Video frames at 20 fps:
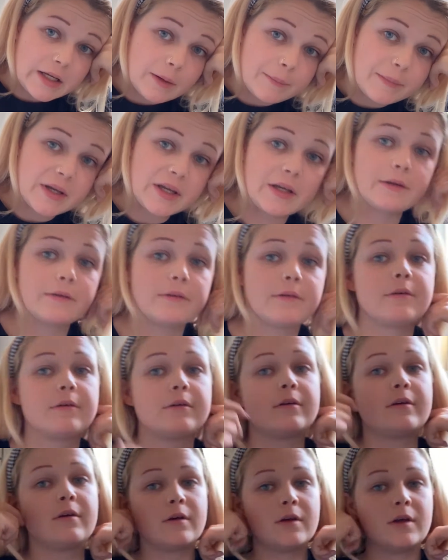I mean,
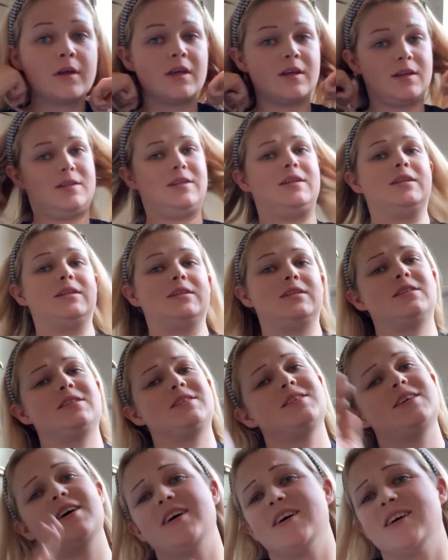it's
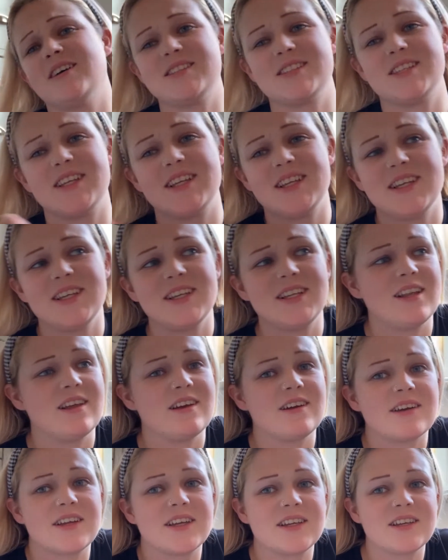dirty,
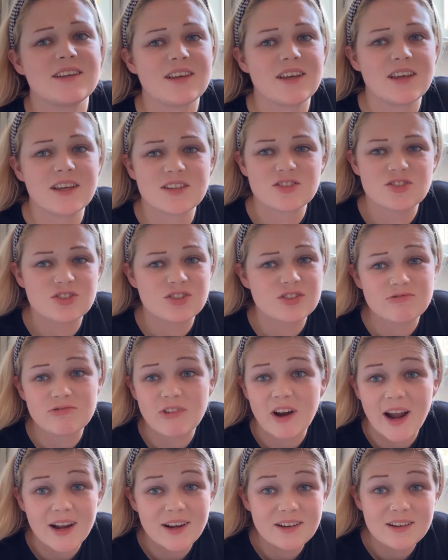like it's just
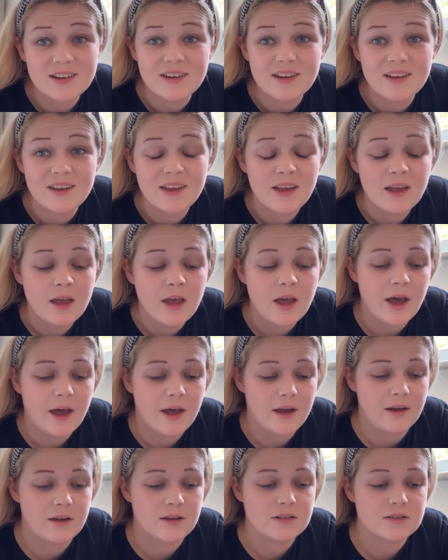rank,
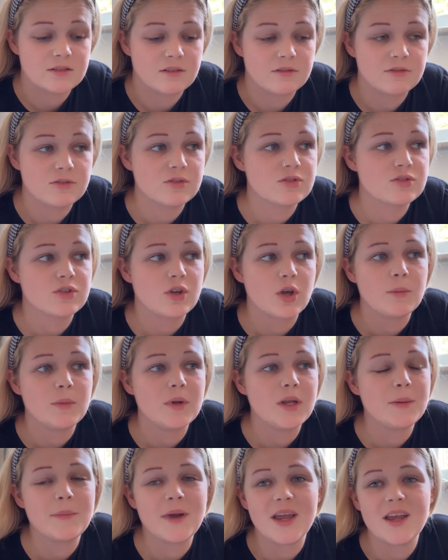and I've got so
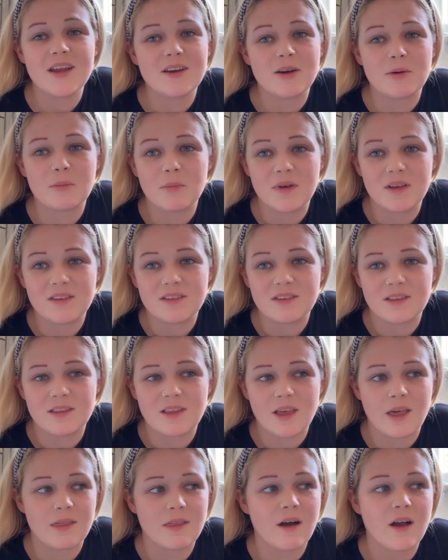many makeup bits in
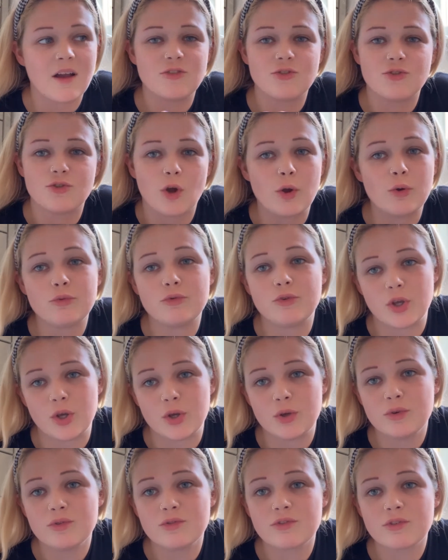there that I don't
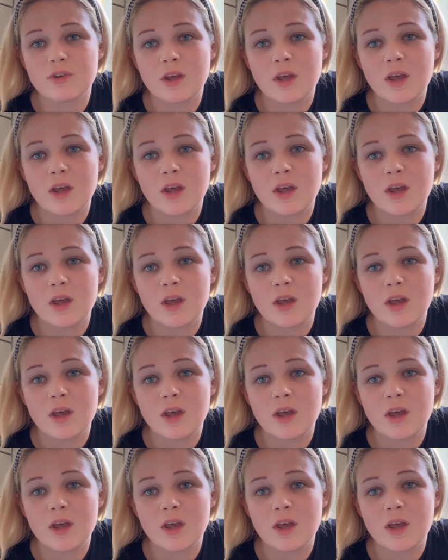use